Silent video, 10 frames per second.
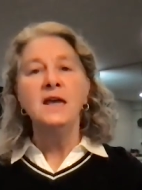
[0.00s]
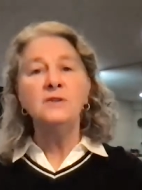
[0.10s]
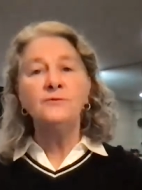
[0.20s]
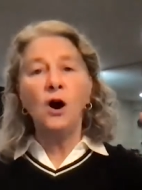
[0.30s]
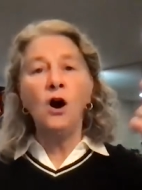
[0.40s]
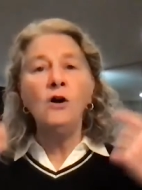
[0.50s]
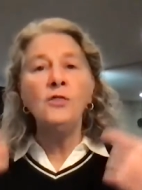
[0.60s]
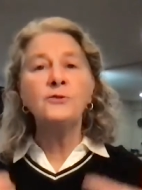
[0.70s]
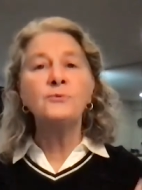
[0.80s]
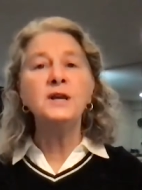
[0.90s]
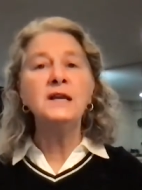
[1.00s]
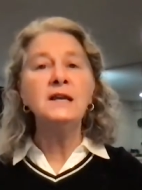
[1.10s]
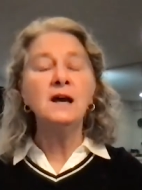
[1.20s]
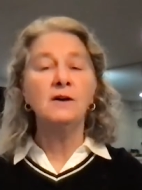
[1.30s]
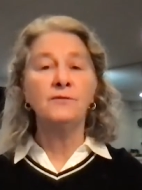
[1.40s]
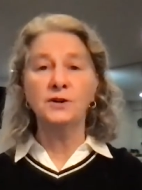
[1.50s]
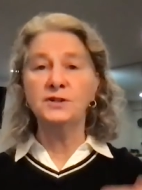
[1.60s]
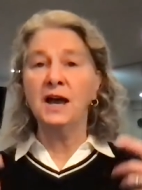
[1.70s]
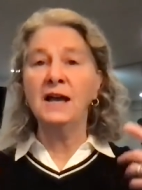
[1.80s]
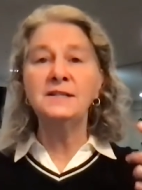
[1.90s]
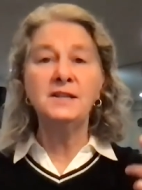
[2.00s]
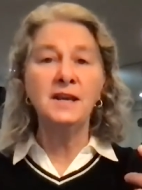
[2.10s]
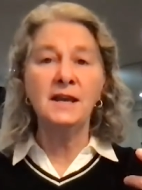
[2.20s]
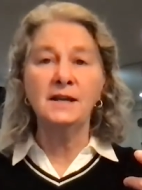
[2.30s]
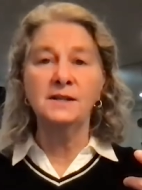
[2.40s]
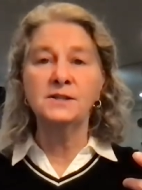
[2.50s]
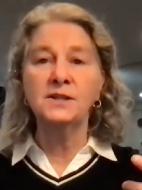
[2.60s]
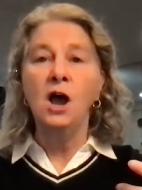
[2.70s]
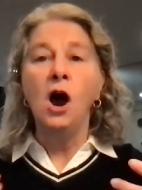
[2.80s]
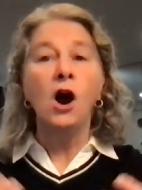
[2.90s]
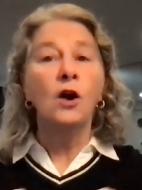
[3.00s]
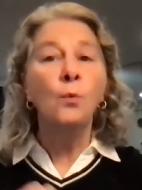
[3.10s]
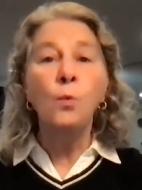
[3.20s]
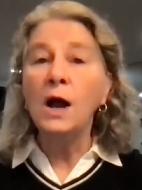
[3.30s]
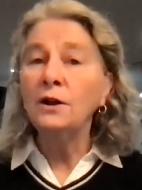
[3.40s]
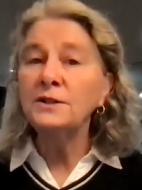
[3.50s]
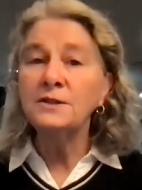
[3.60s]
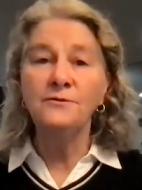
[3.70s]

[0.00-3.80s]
If all three of our dantians are well